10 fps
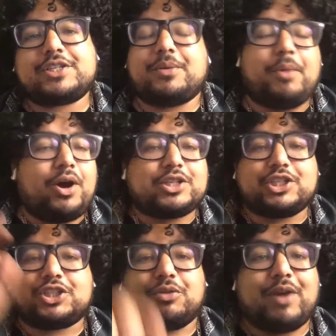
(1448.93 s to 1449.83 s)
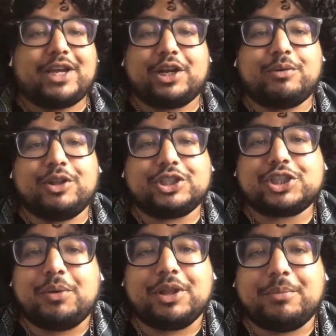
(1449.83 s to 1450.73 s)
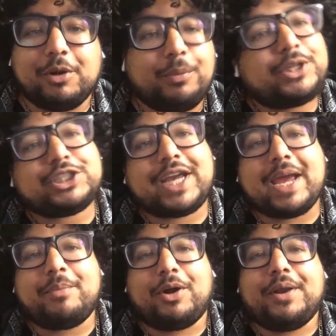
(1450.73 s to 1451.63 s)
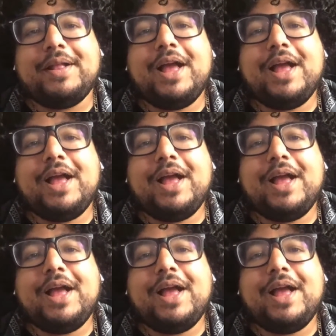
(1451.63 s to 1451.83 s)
Mark's just a regular on the show at the moment. We should get him on.